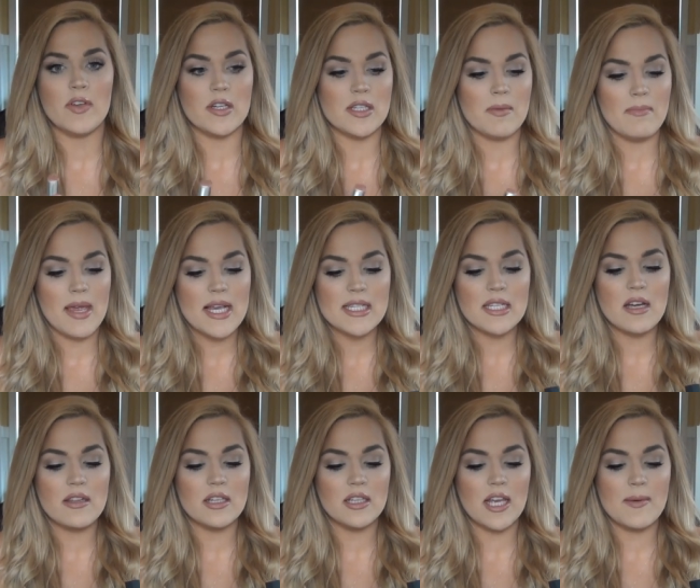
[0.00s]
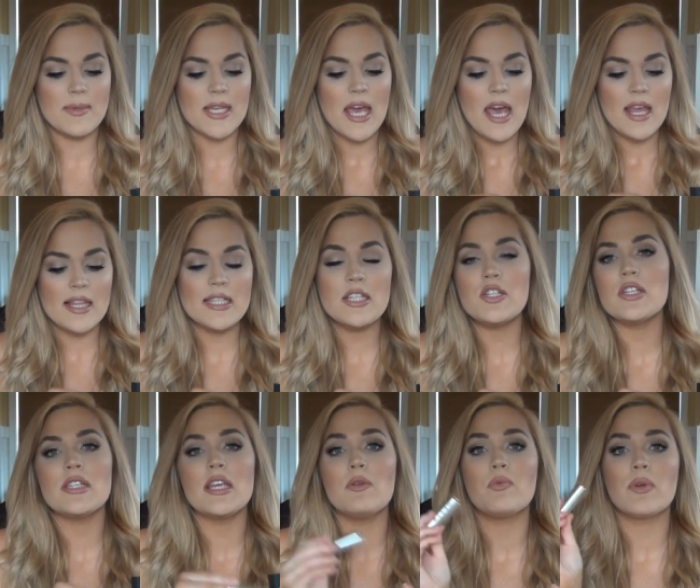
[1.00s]
feels amazing on the lips. This is
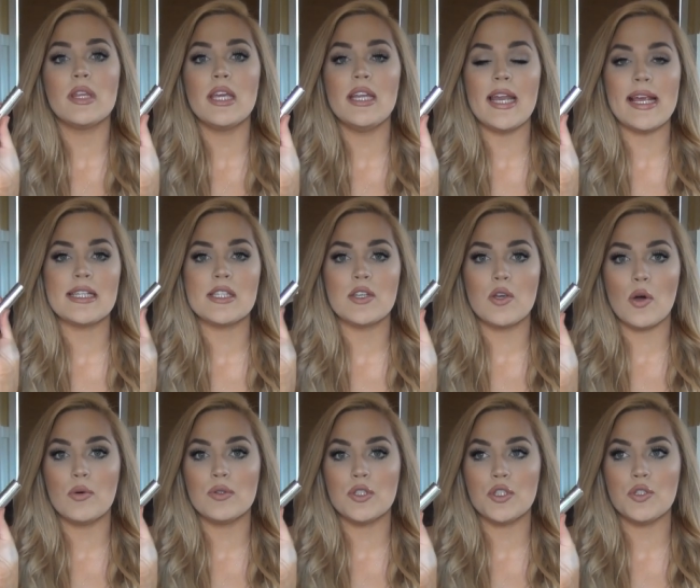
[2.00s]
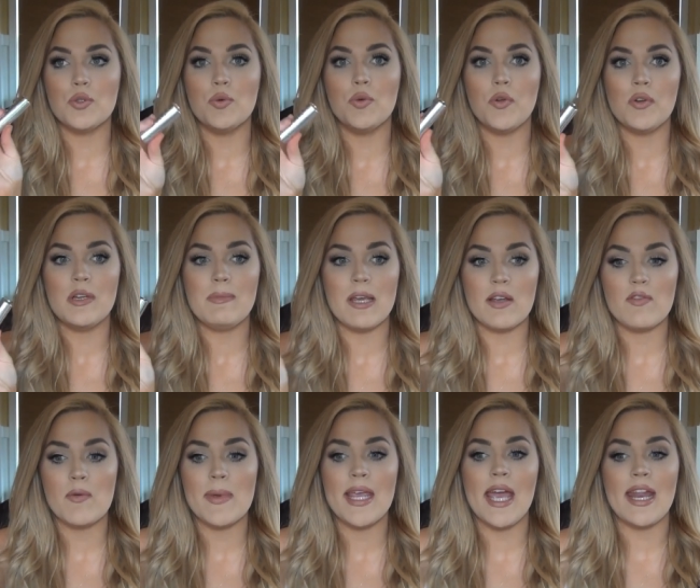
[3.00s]
just a really nice go-to nudie pink for me,